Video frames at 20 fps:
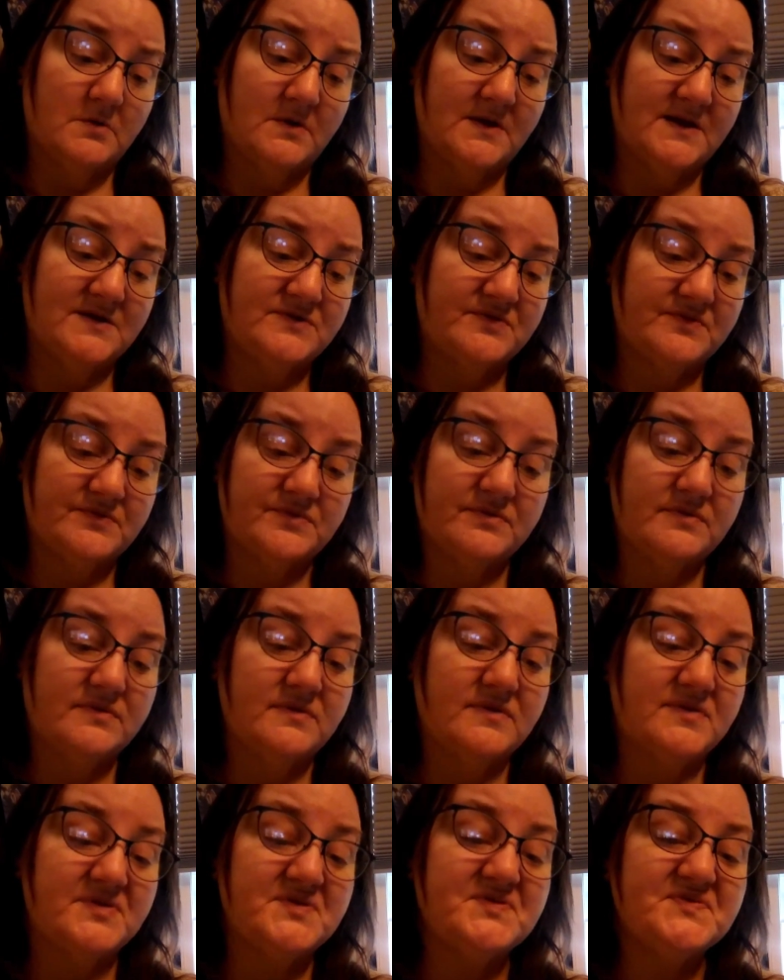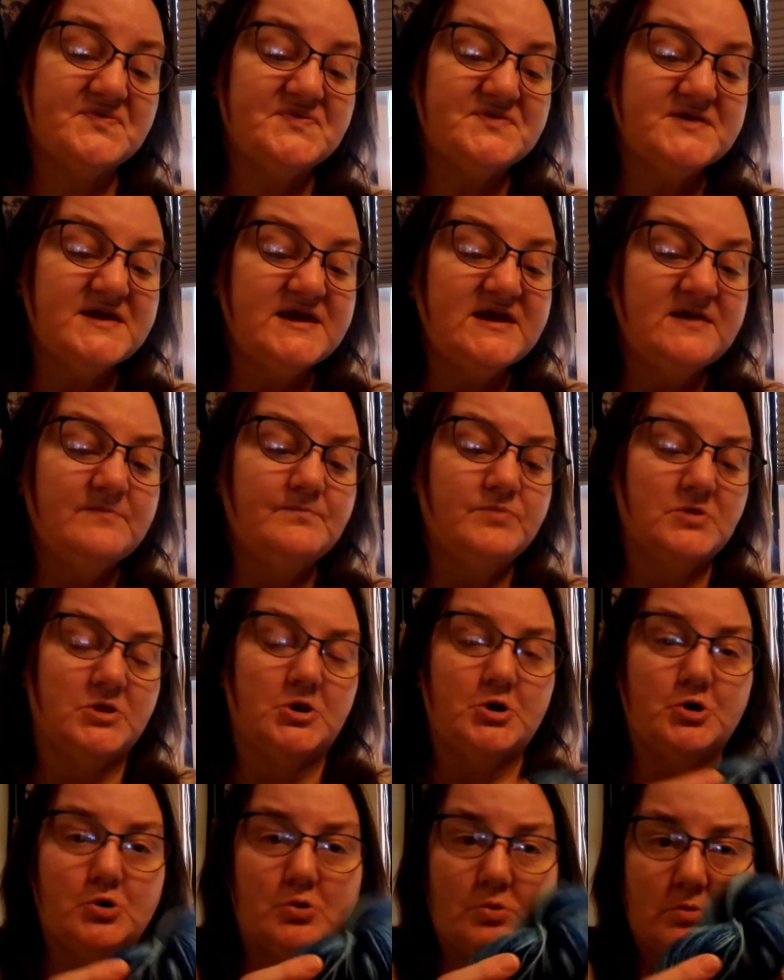It's sea
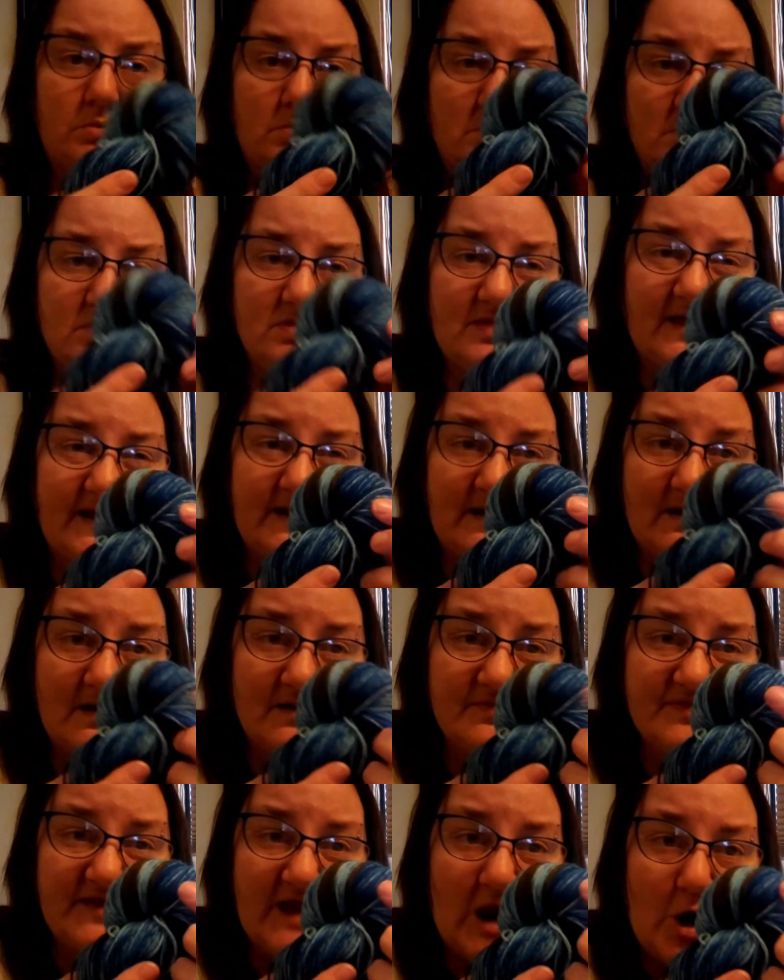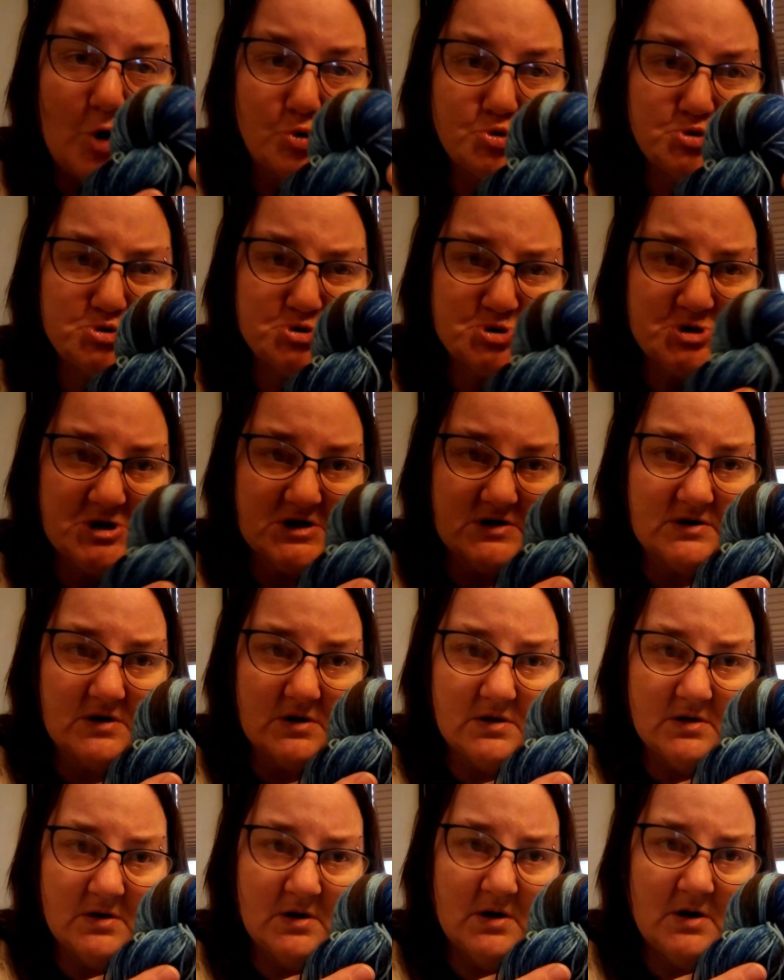blue, like the ocean,
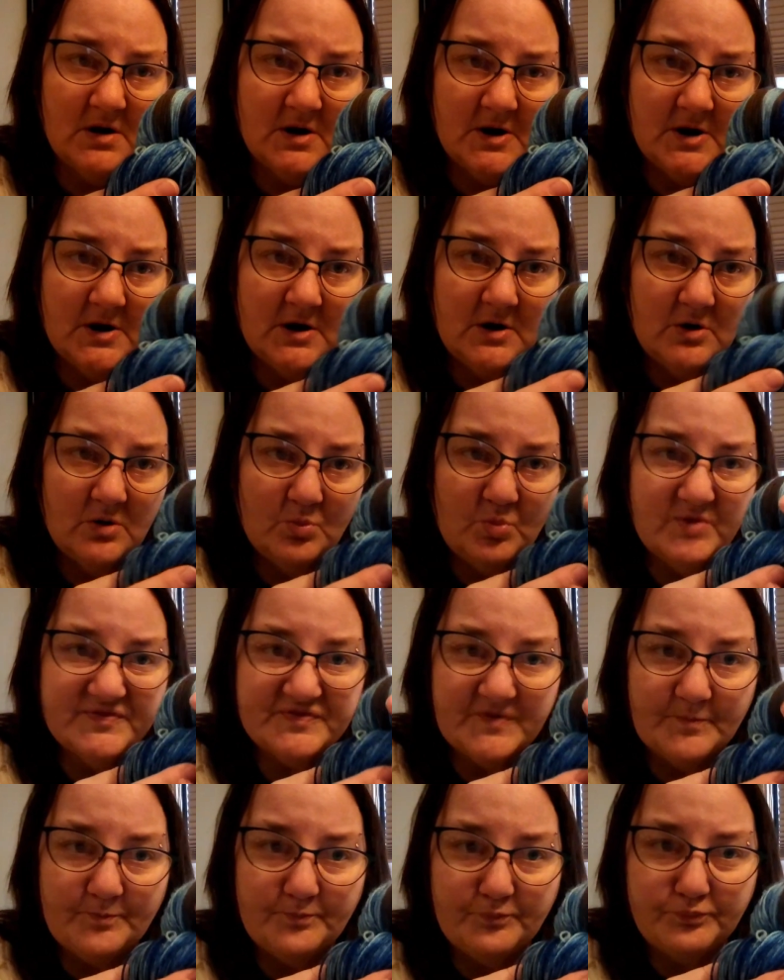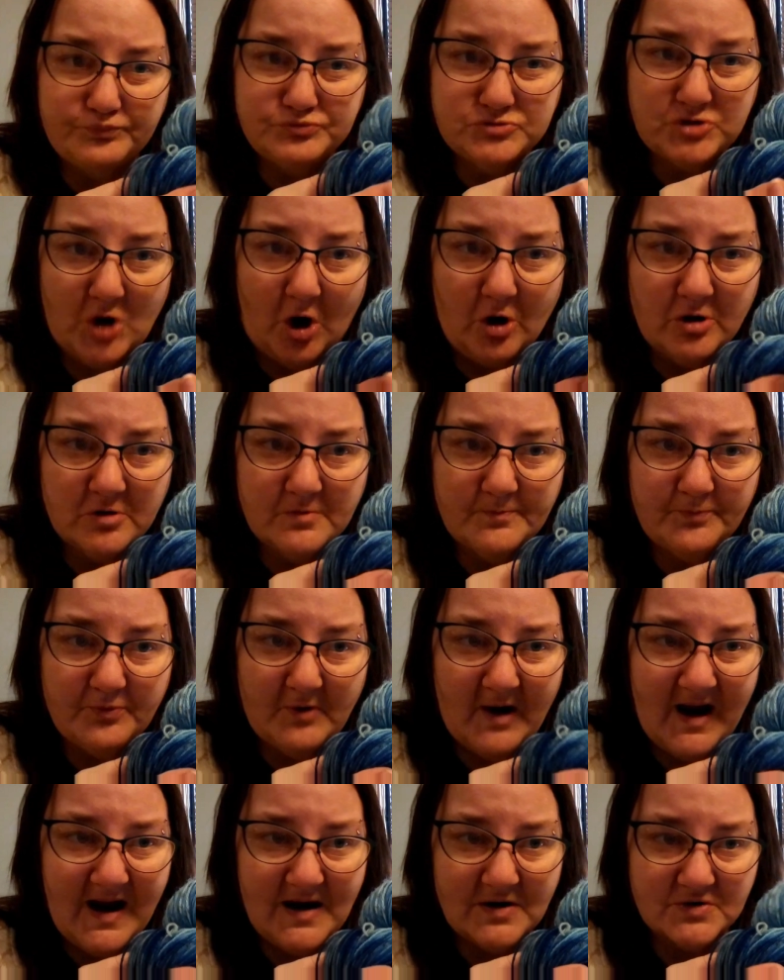with the dark
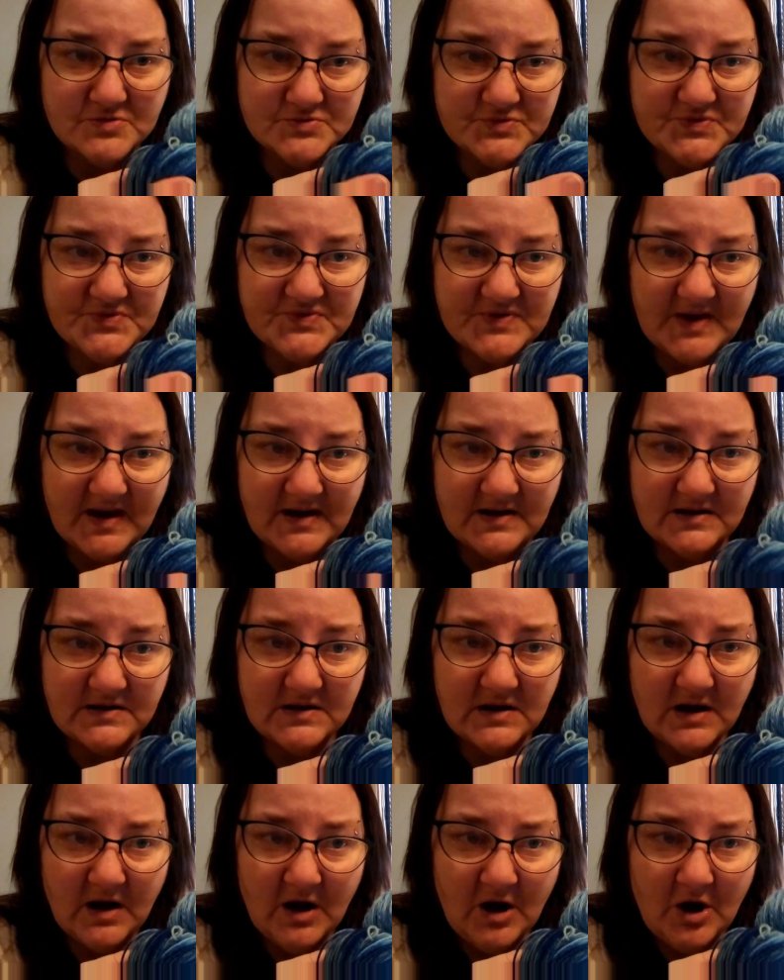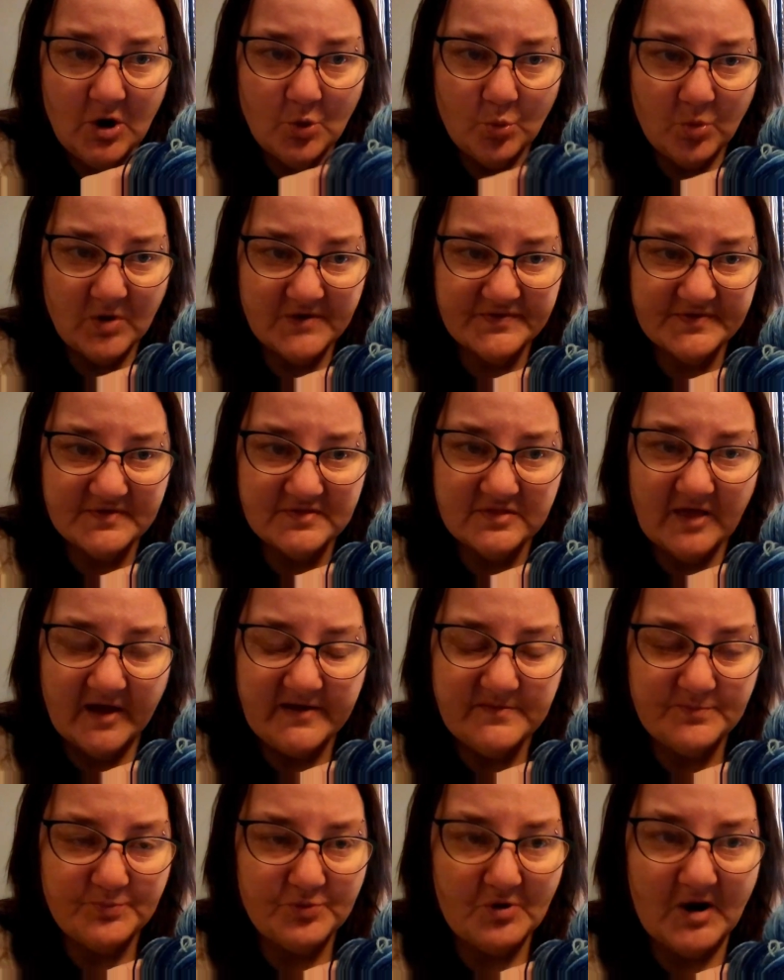browns, and where the
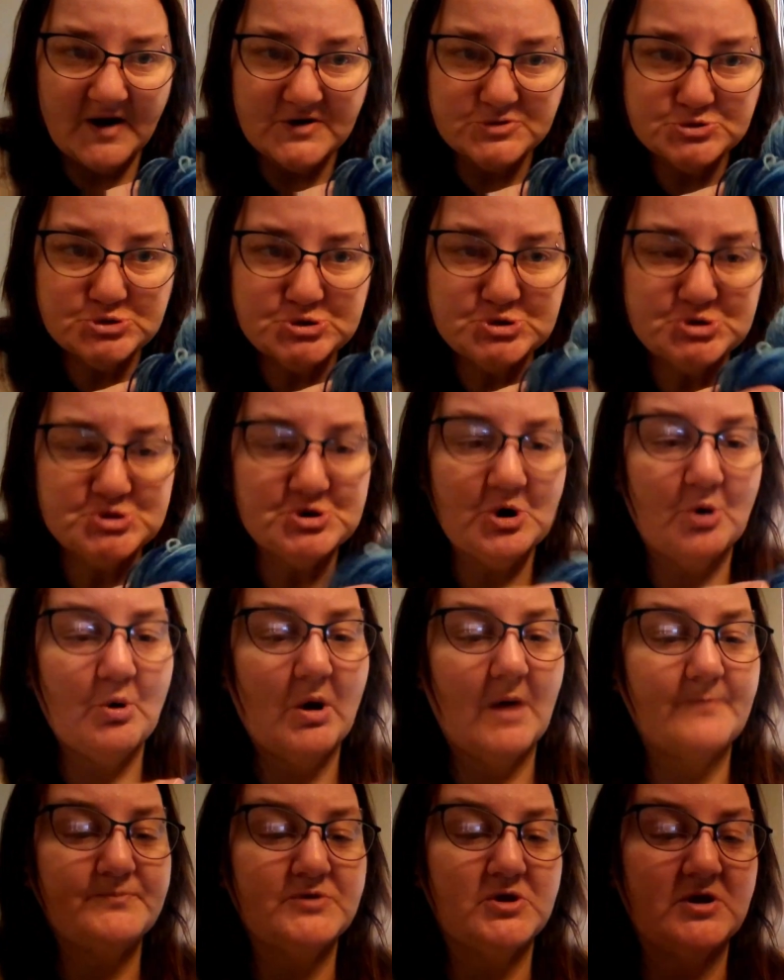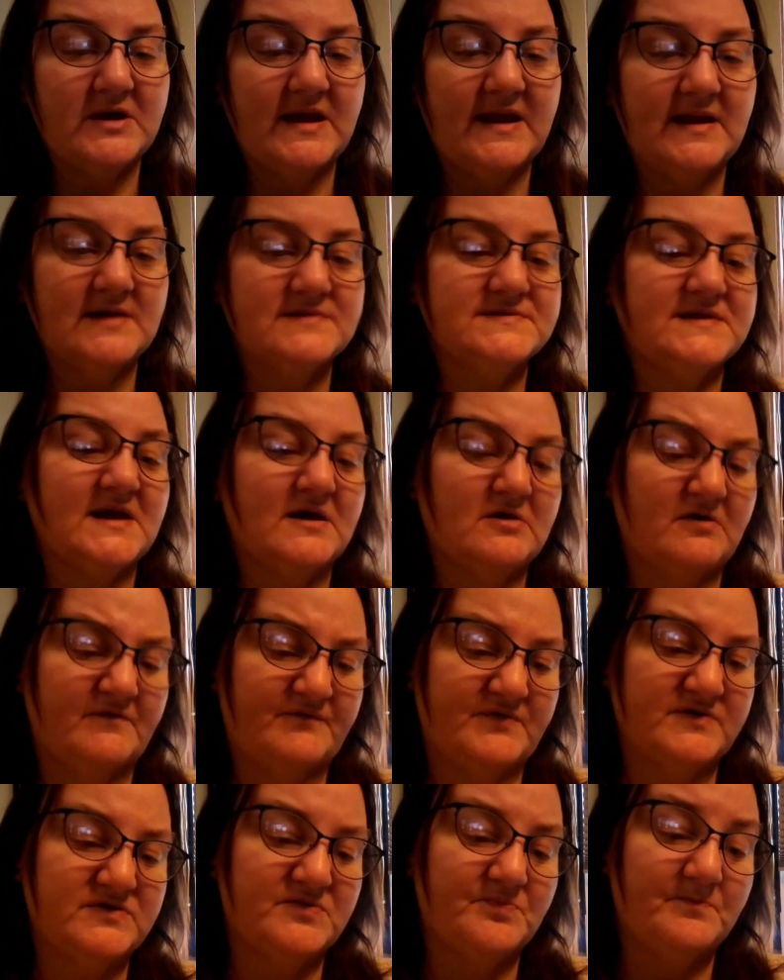light browns show up, you can't tell if
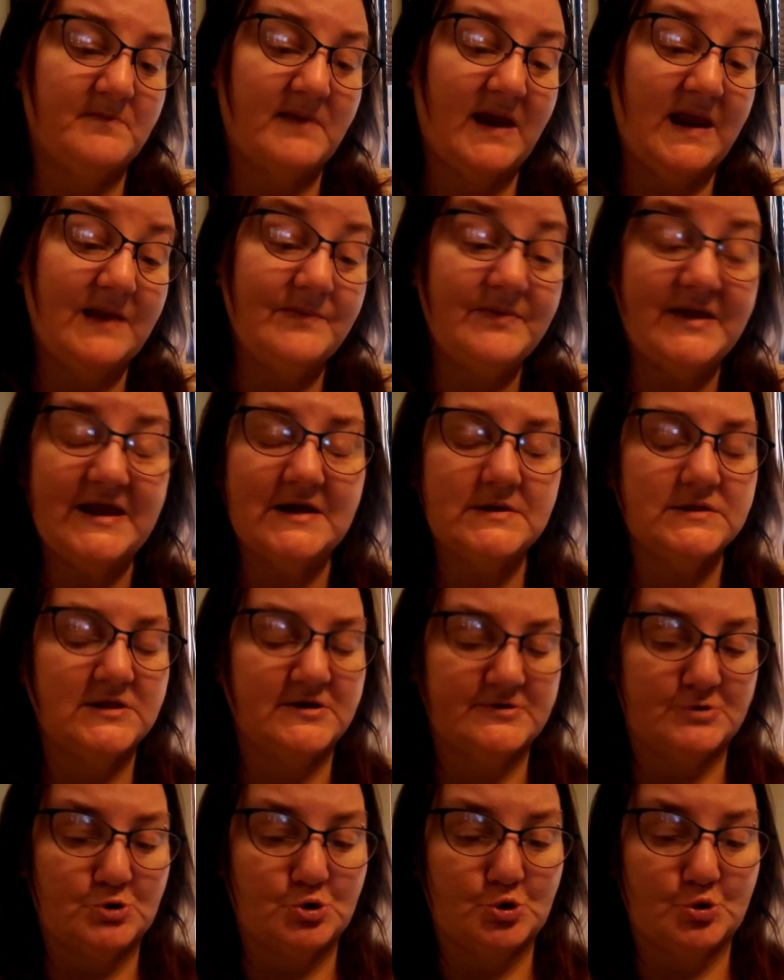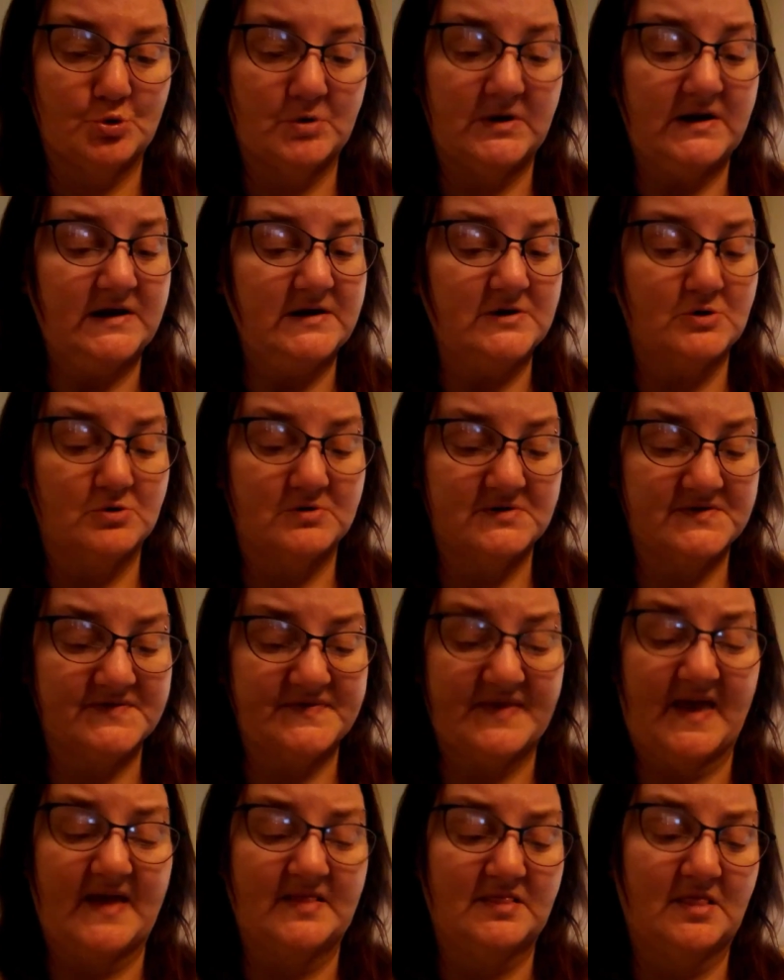it's maybe a little green or is
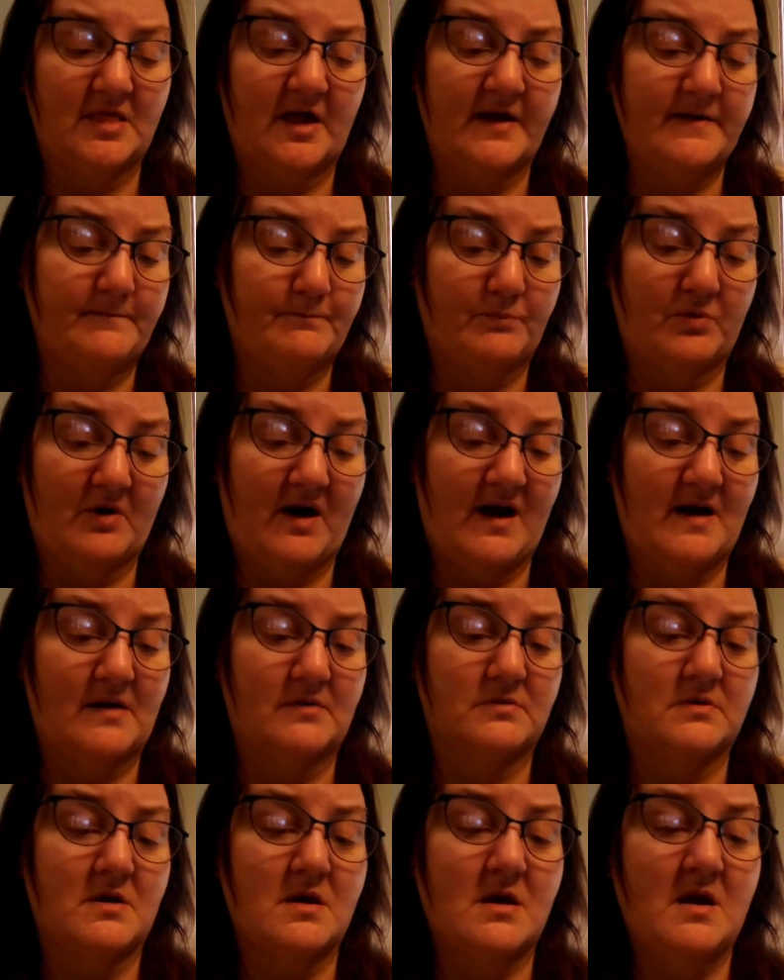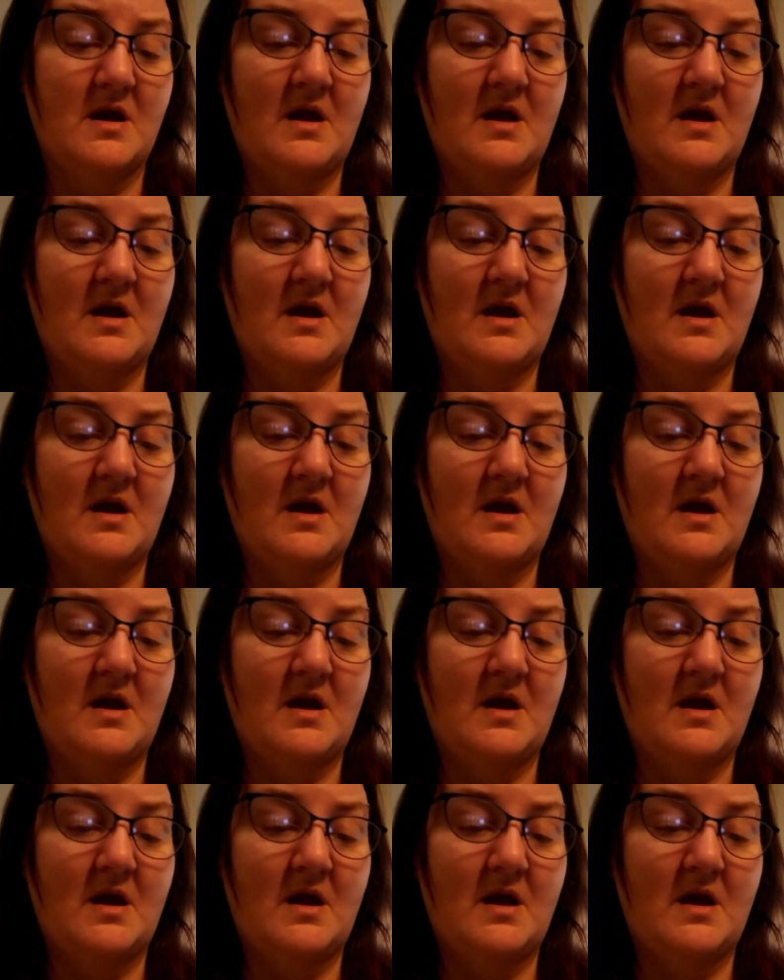that light brown.